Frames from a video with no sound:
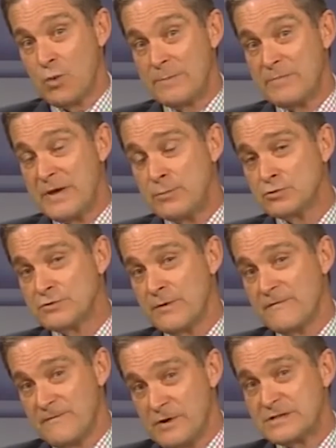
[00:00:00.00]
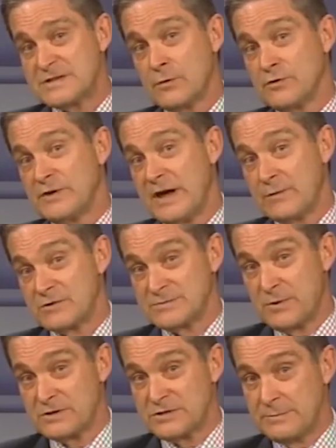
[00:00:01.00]
where people, first of all, take
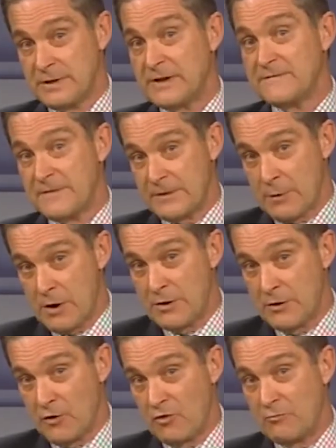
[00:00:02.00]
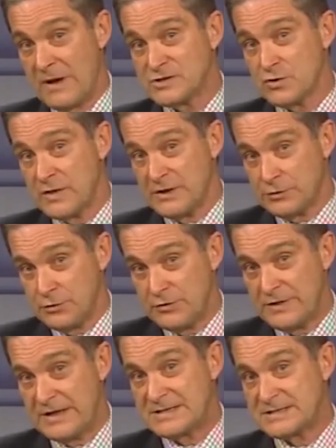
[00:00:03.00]
responsibility for their own health, make sure they do
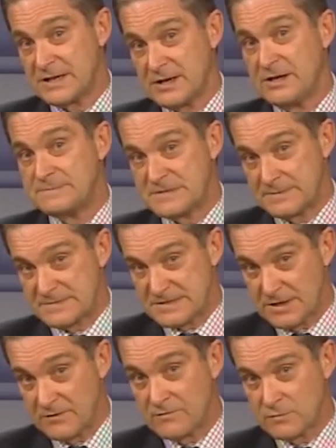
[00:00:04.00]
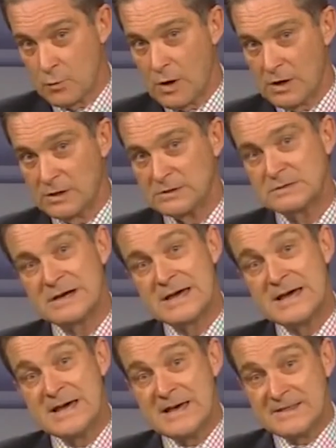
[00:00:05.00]
things that keeps themselves well.
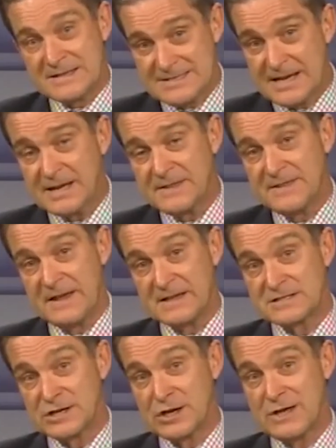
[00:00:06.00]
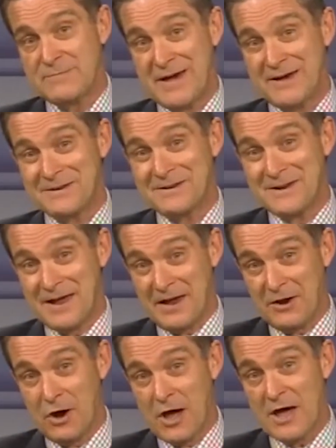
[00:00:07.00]
The second thing is to keep out
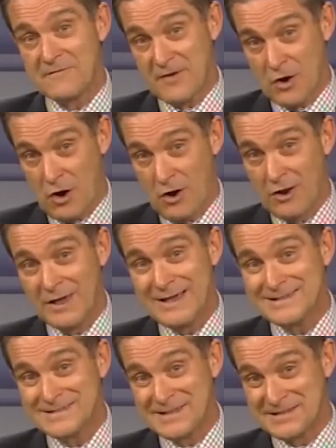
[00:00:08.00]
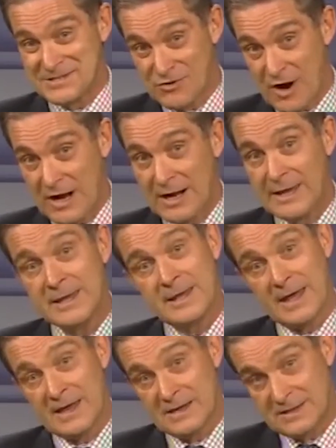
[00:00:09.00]
an eye out for colleagues that are
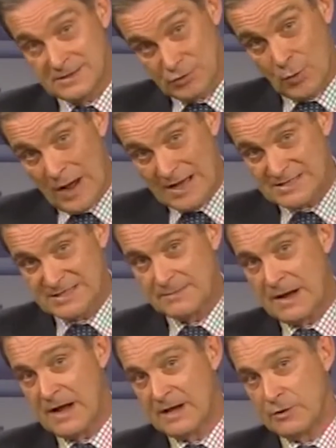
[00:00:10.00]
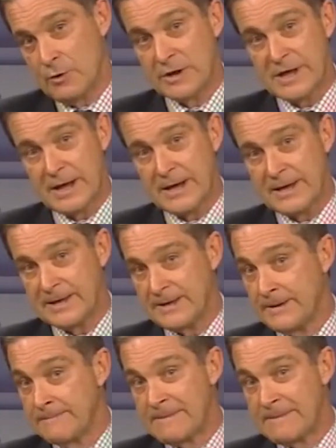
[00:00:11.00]
struggling and to ask them, Are you OK?